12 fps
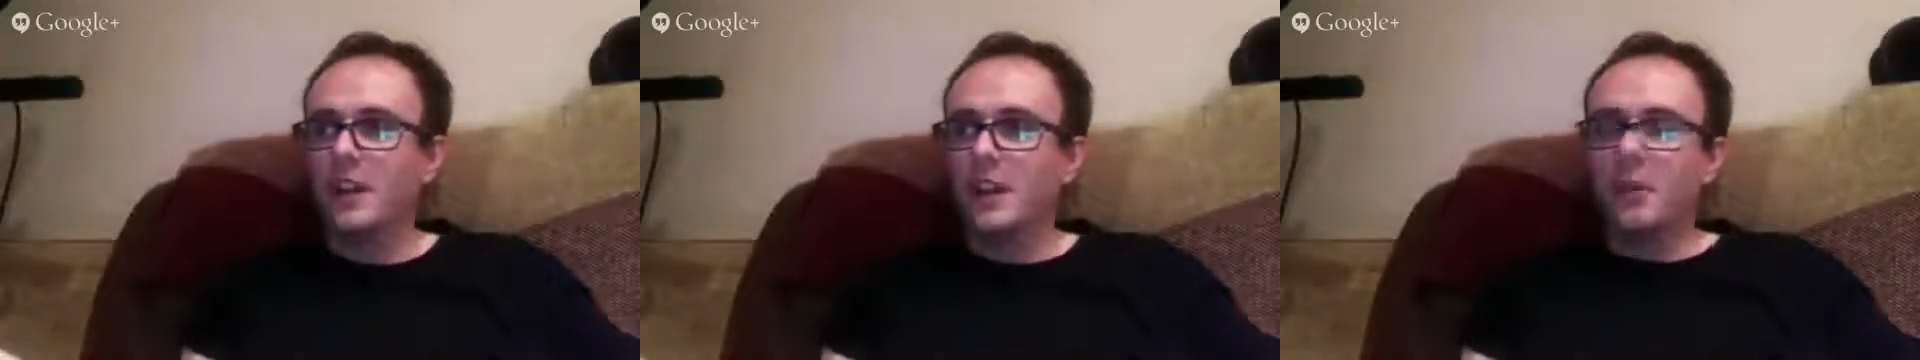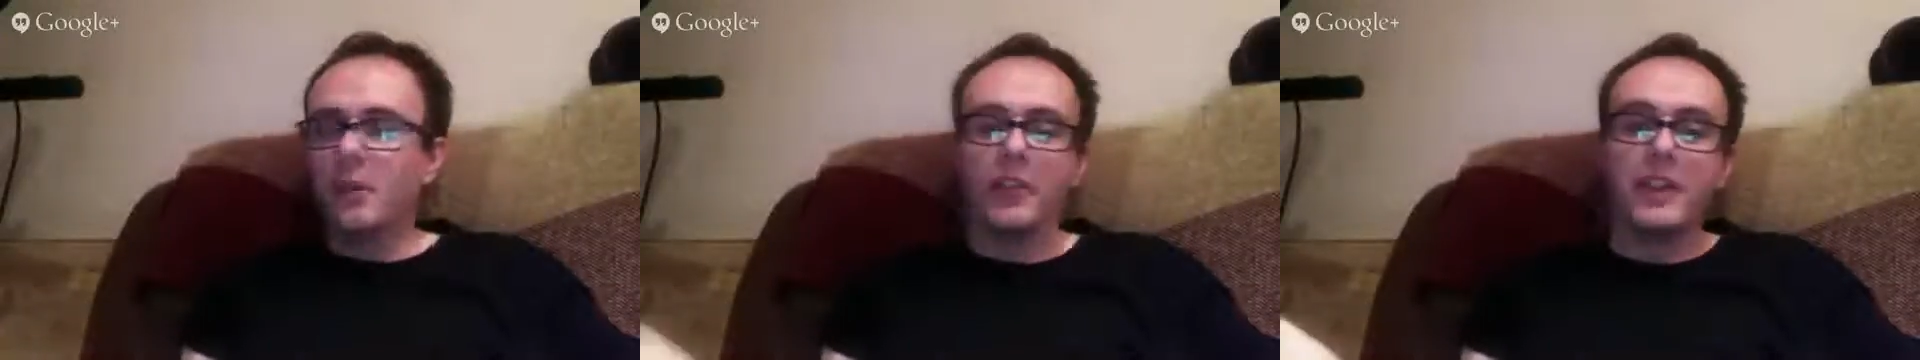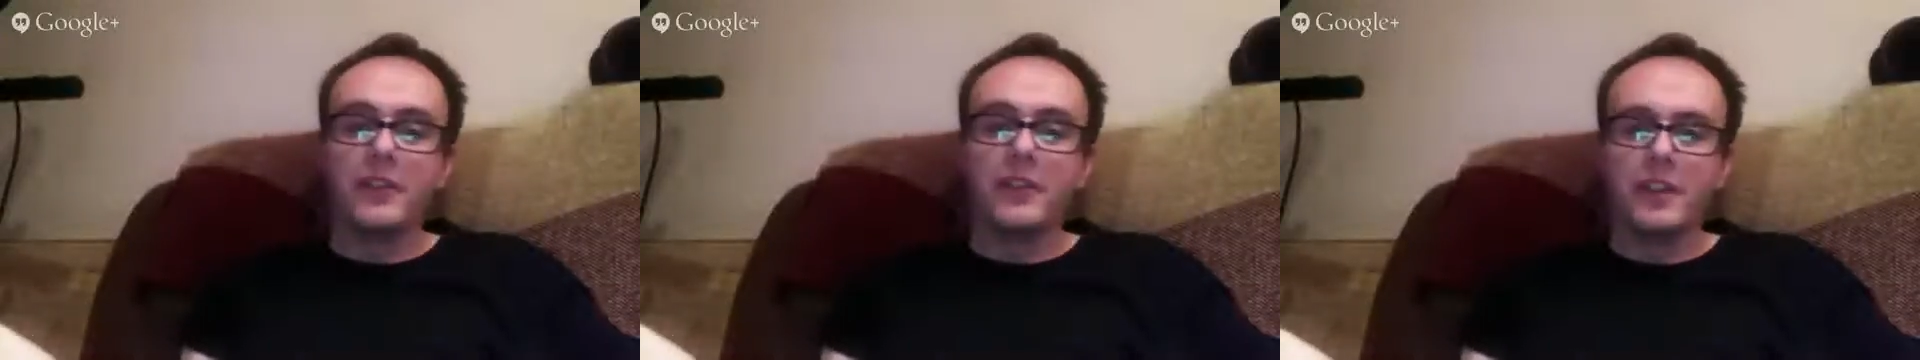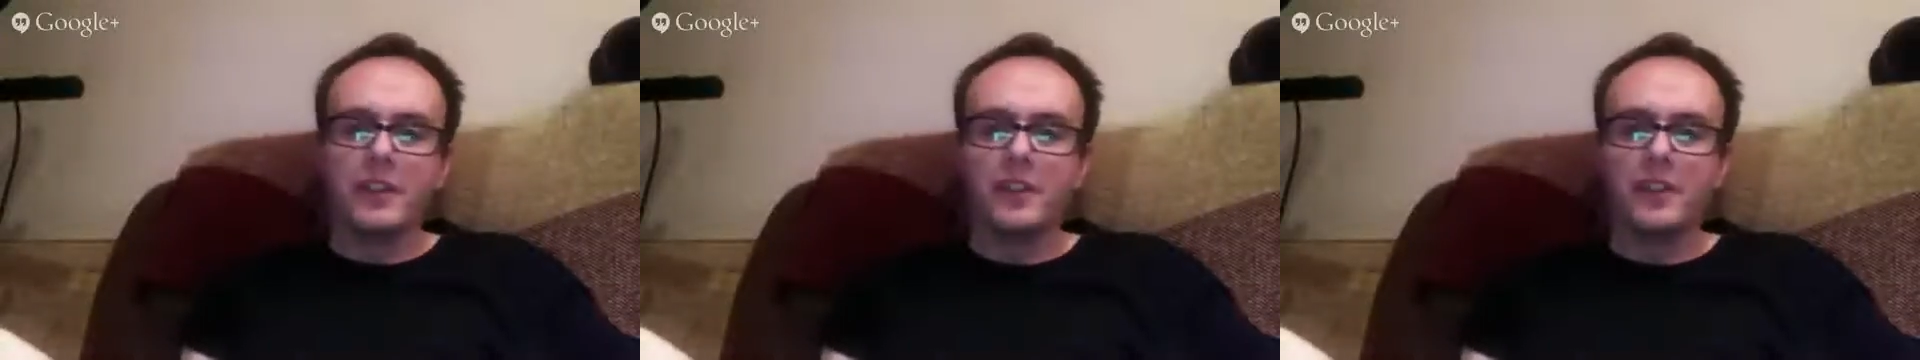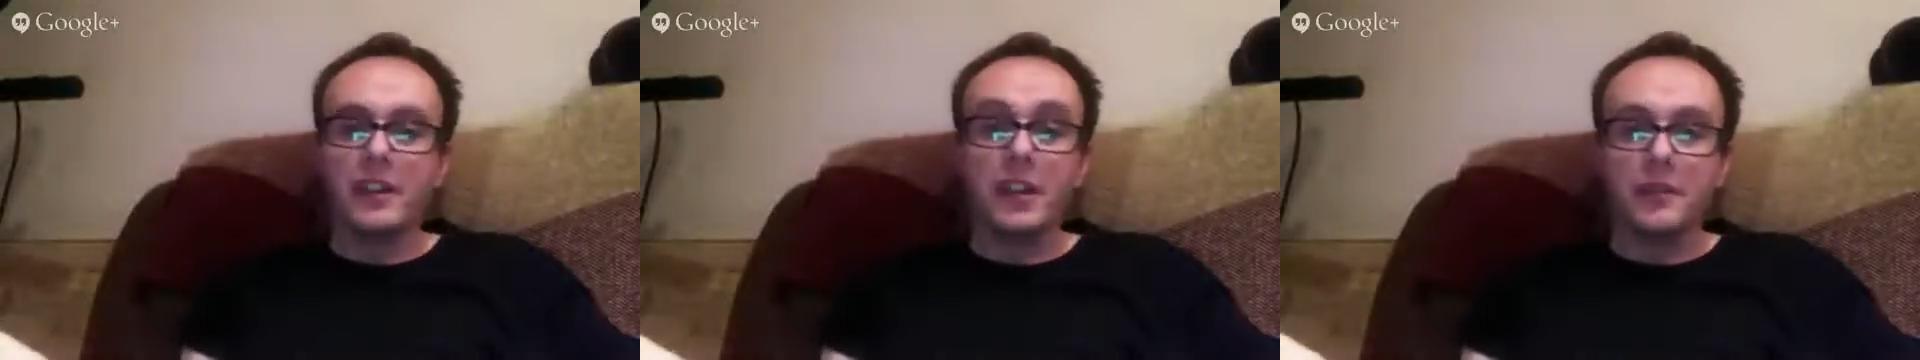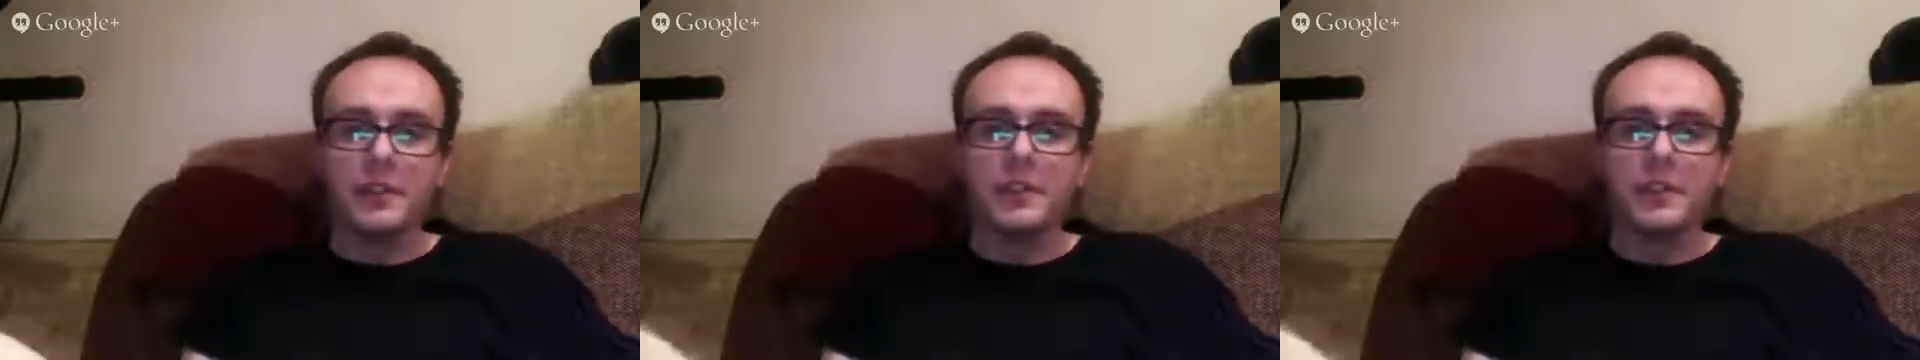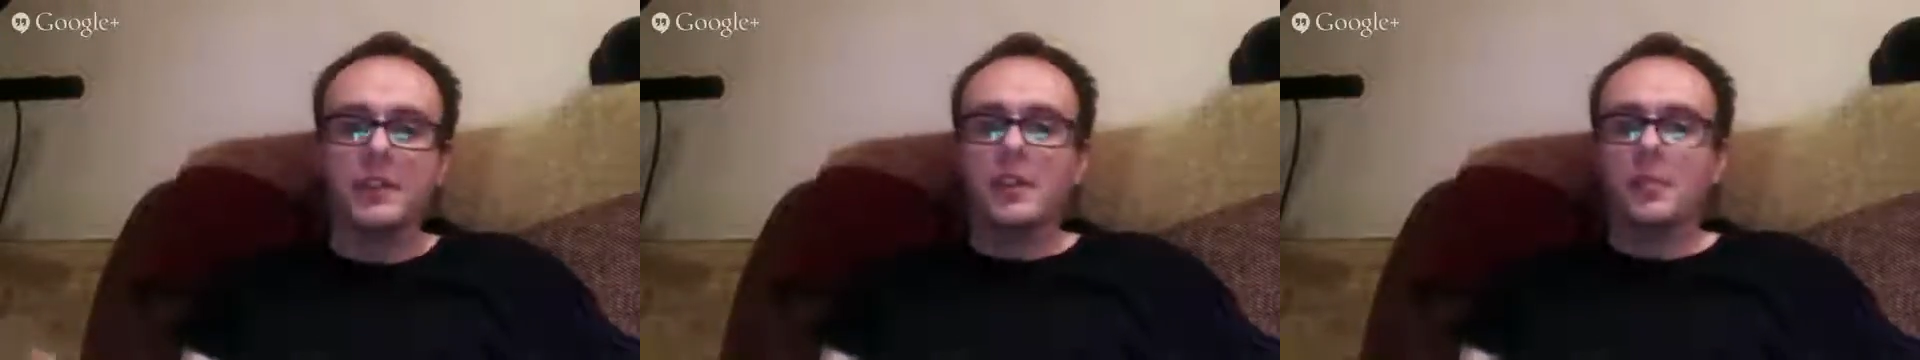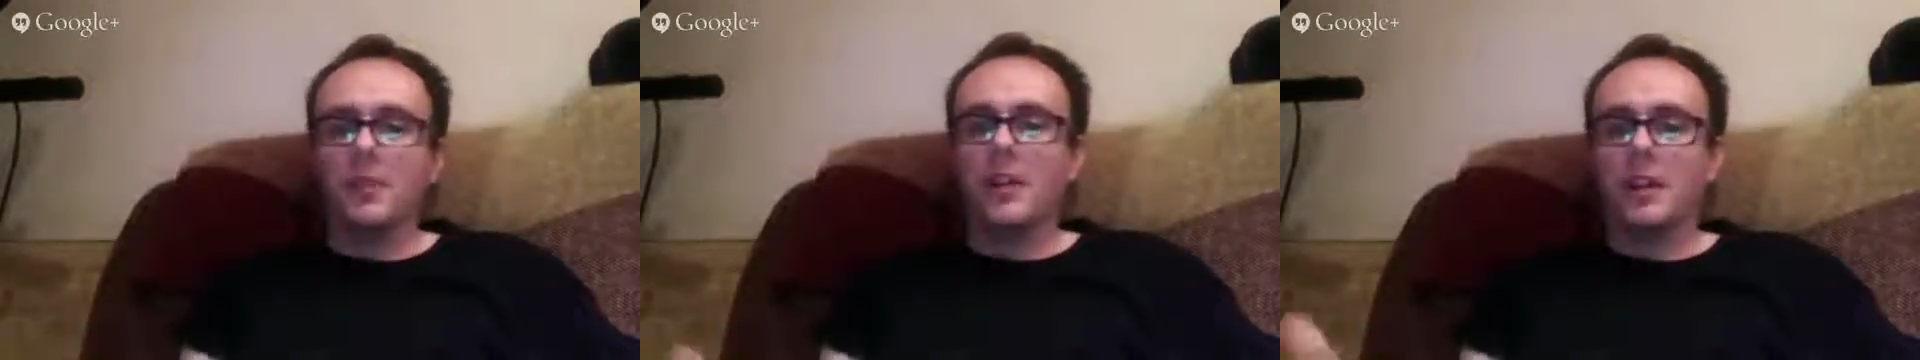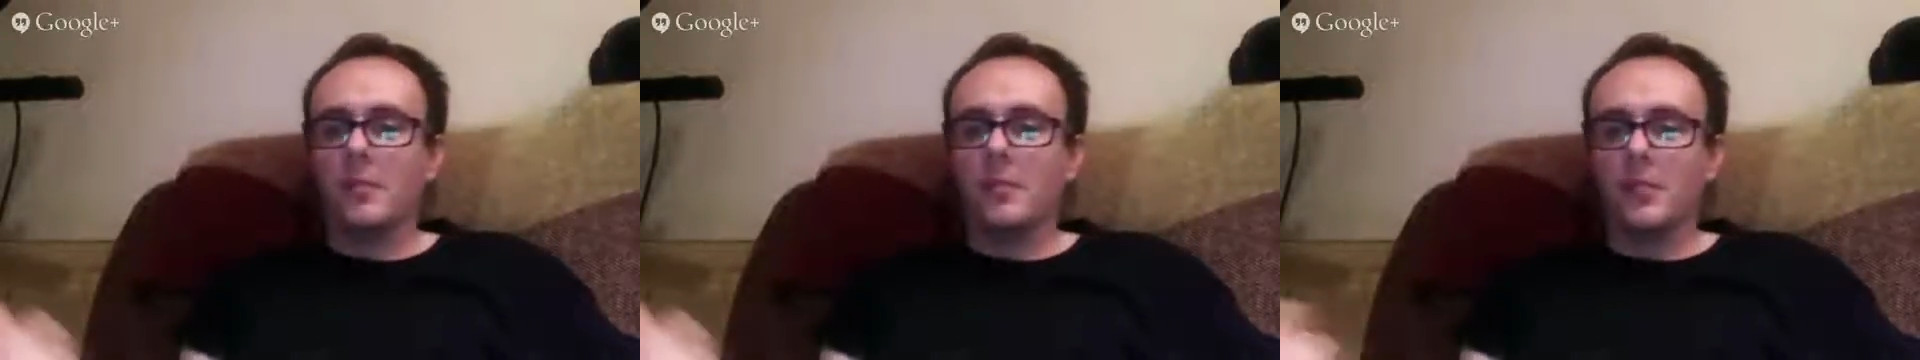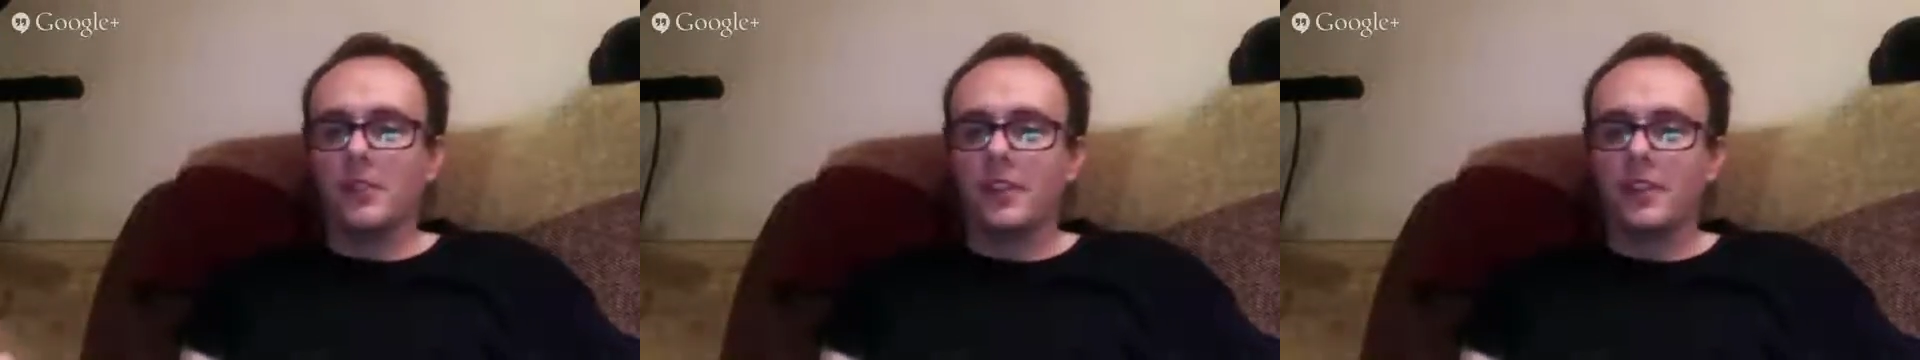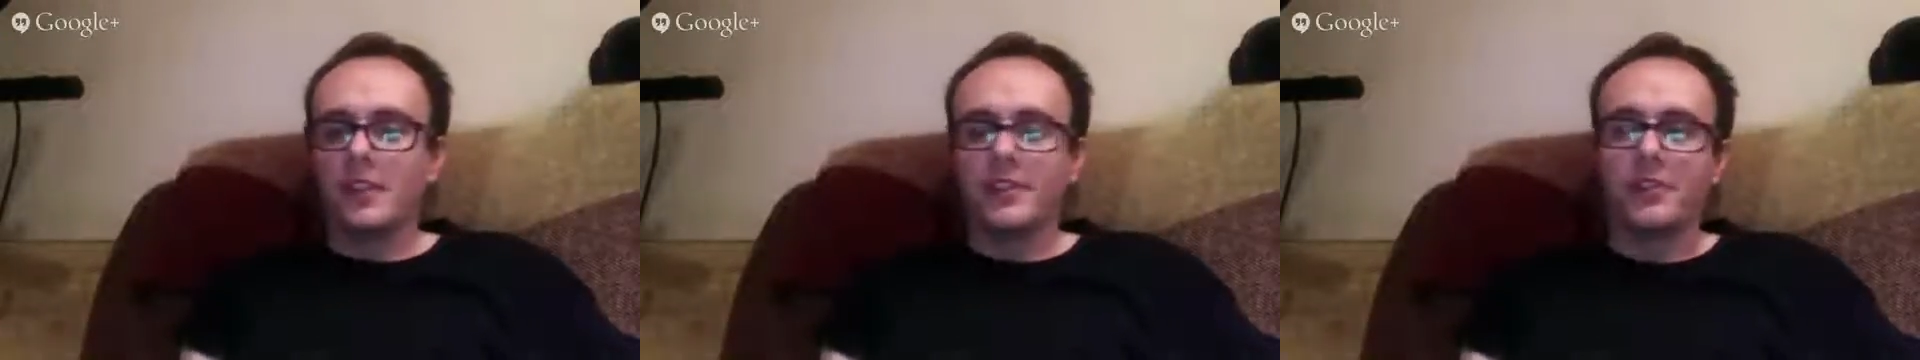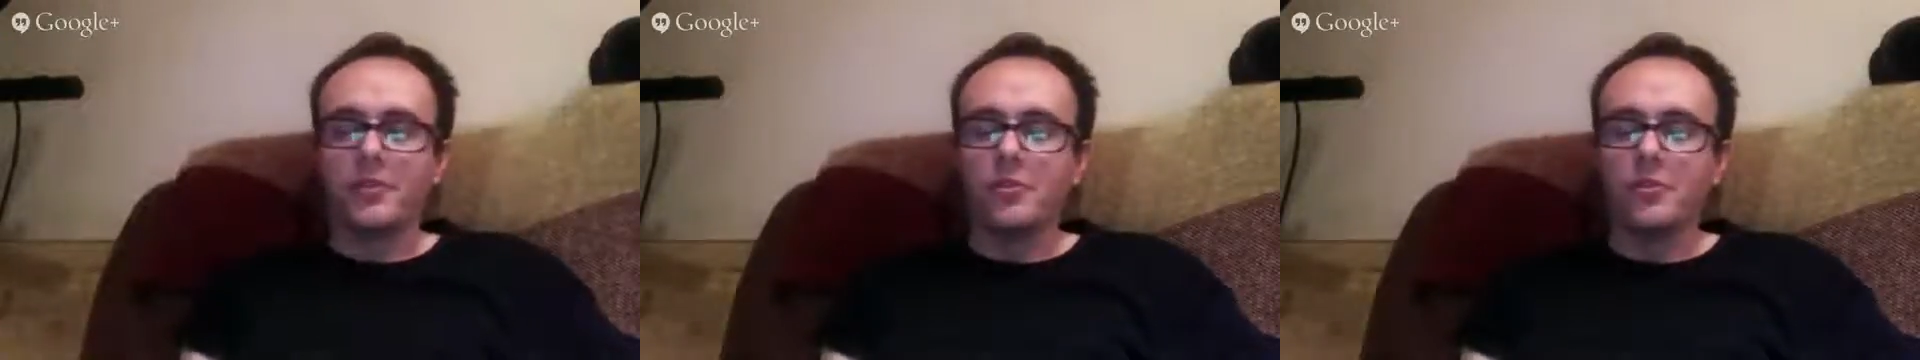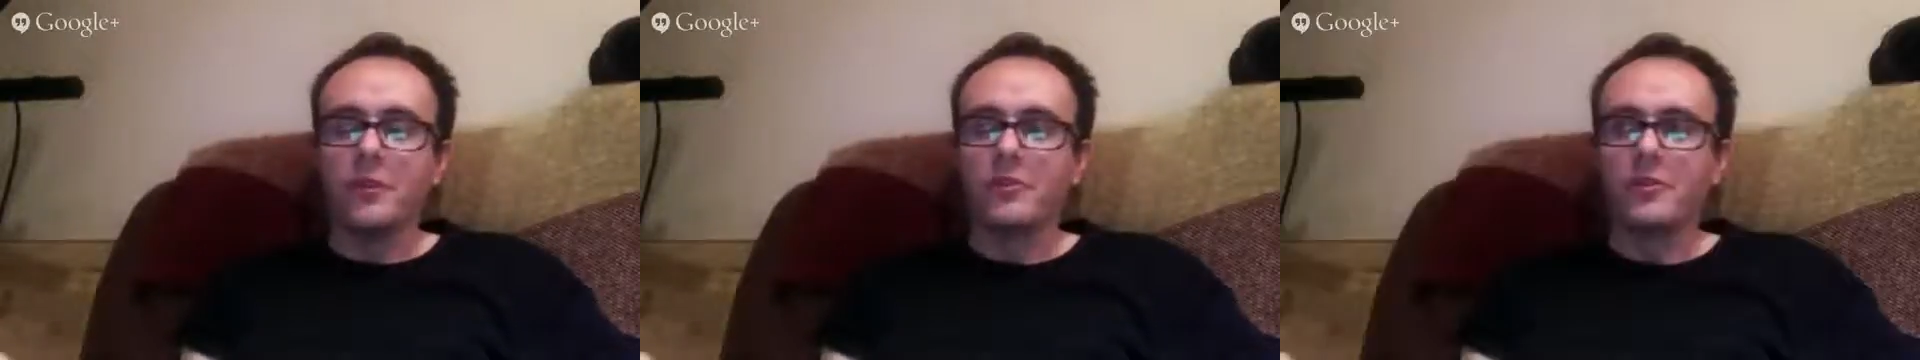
Well, they love it, but I think that sounds awful.